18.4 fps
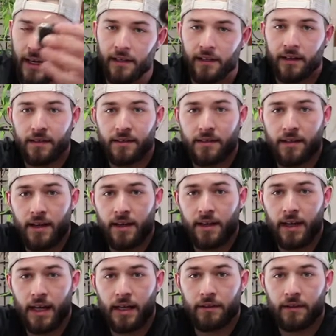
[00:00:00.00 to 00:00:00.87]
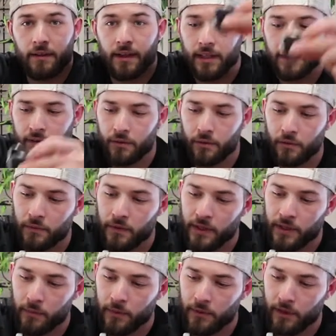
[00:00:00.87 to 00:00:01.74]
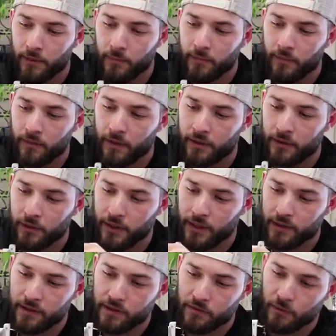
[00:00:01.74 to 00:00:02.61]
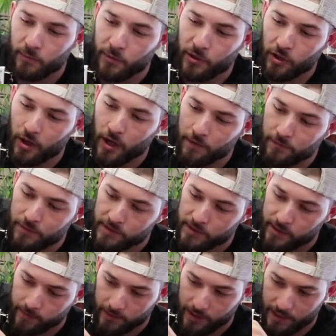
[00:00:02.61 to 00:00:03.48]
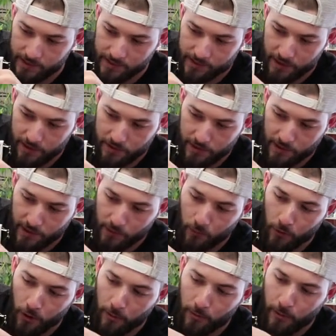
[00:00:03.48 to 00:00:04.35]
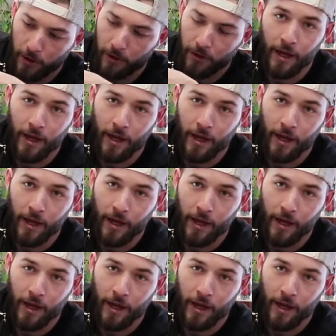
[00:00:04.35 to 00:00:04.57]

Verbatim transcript: I can extend out to like two feet with them. You get these from your office supply section at Walmart.